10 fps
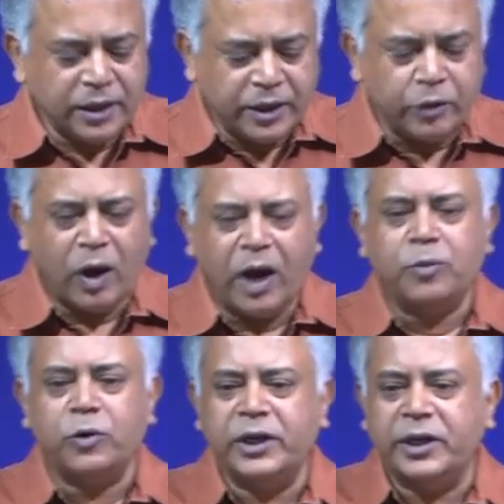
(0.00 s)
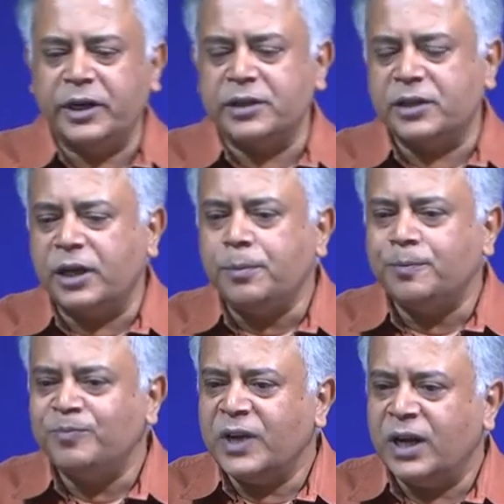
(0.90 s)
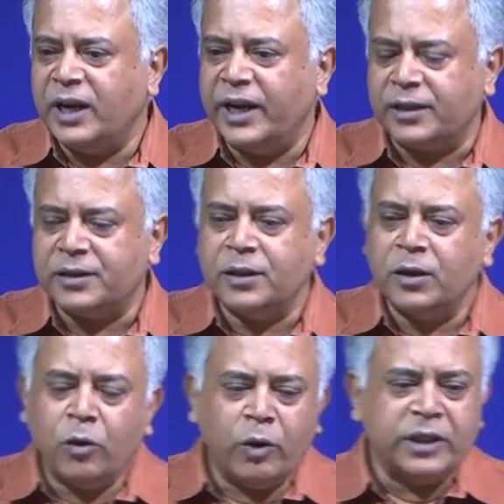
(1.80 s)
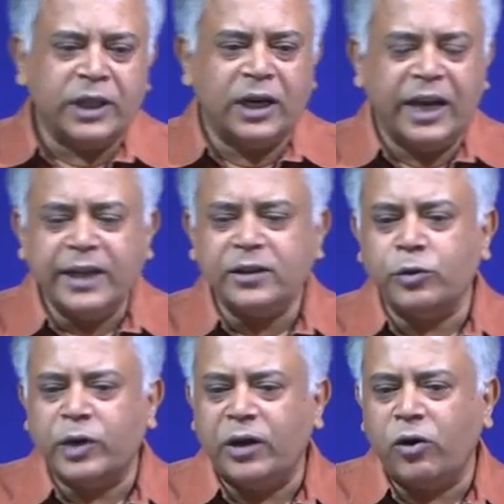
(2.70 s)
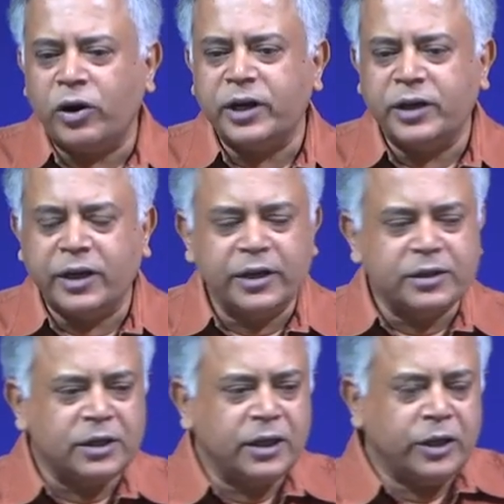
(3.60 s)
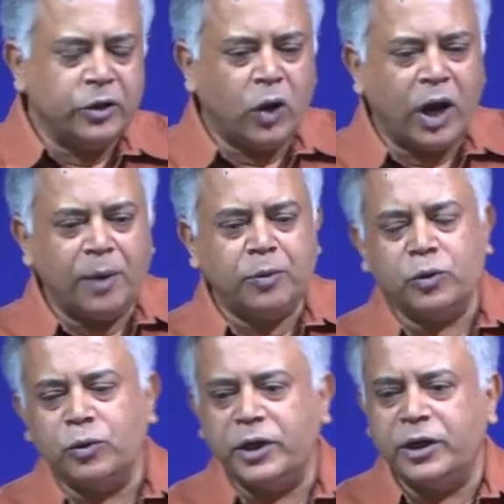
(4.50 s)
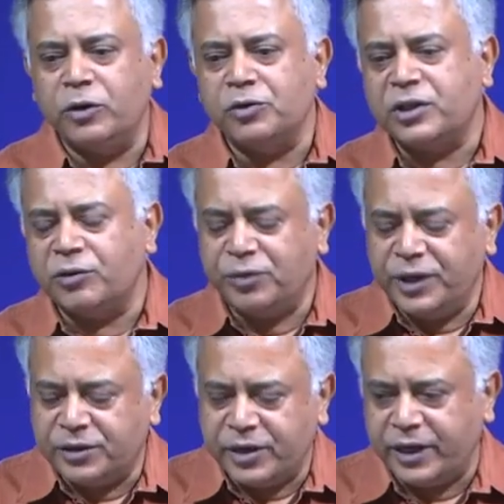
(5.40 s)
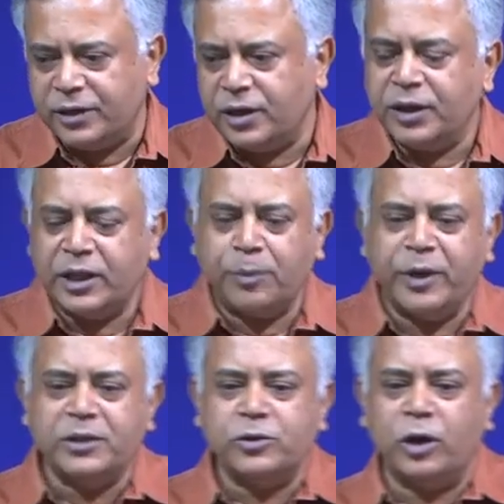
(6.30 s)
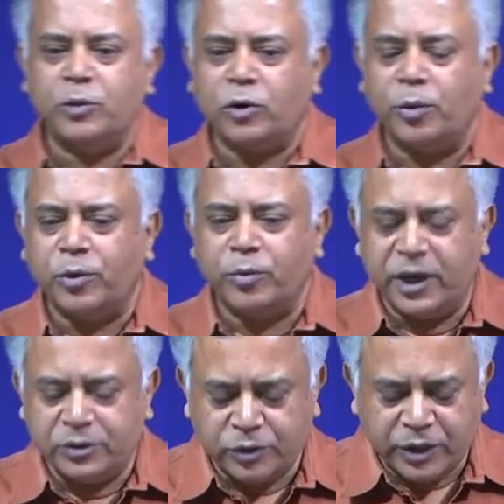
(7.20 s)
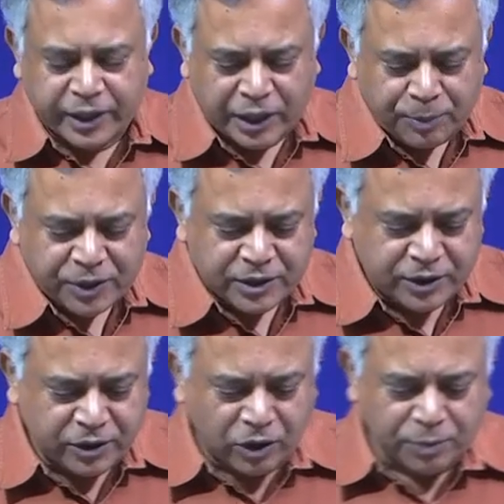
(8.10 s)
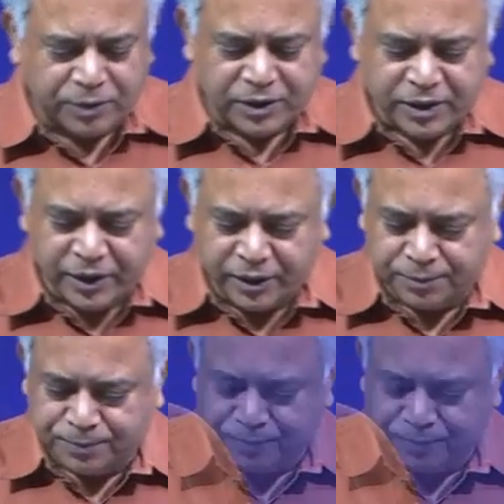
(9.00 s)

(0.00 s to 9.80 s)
you have to increase the length. When the length you cannot increase, you have to reduce the feed rate. That means, you have to compromise with the capacity of the screen.